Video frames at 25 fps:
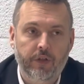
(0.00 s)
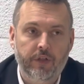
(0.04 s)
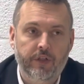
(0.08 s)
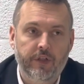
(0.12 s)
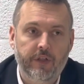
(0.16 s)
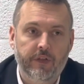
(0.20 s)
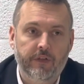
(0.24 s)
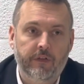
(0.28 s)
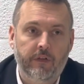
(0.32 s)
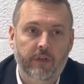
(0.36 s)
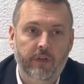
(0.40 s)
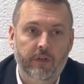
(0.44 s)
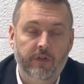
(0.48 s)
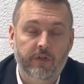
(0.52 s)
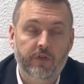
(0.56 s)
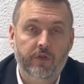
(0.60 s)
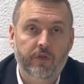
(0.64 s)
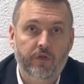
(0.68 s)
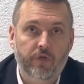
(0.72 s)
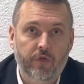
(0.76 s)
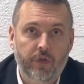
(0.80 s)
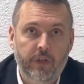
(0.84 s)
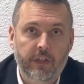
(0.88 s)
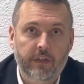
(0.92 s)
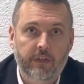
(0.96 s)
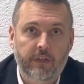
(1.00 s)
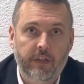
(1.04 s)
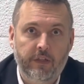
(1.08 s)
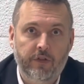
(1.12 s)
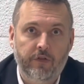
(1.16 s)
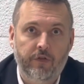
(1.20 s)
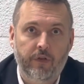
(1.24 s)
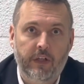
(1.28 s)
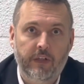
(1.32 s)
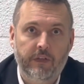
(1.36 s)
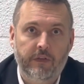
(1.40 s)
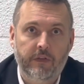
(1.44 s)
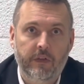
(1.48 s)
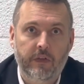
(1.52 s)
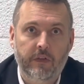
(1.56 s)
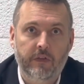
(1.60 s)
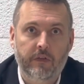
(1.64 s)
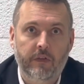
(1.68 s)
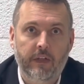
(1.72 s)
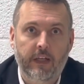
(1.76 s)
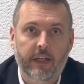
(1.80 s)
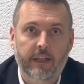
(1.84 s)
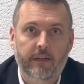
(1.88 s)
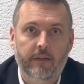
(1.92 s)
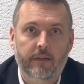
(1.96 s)
just a street address is
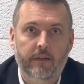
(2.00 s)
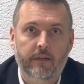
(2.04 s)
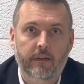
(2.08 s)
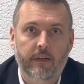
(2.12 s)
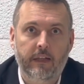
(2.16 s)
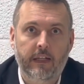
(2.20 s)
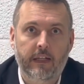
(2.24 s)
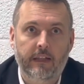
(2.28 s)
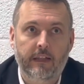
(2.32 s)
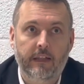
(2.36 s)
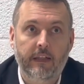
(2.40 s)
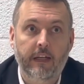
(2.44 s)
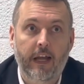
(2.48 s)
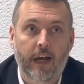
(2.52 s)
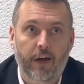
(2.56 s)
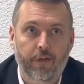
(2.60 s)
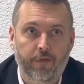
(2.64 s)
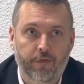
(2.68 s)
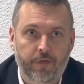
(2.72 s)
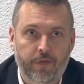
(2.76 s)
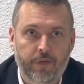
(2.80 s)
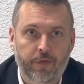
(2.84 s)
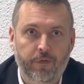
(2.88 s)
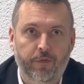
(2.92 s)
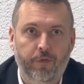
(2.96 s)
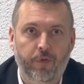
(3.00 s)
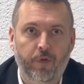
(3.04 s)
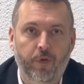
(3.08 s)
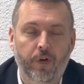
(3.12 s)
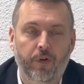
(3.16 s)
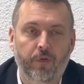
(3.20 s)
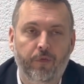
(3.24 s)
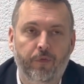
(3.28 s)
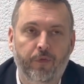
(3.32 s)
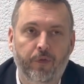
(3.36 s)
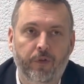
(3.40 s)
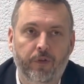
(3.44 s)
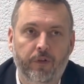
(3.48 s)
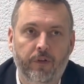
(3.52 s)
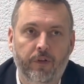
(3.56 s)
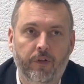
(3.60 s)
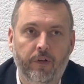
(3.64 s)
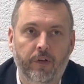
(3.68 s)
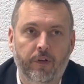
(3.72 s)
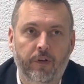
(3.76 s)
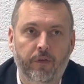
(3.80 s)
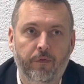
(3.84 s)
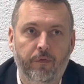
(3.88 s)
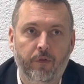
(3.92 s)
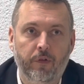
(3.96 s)
not enough for
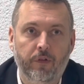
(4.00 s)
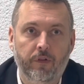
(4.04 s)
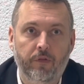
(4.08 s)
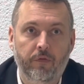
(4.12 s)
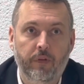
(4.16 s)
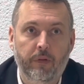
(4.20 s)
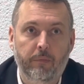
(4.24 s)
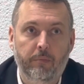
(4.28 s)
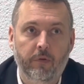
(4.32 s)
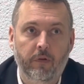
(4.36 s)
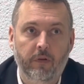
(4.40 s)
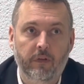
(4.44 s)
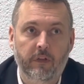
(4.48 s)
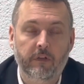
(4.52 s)
the report,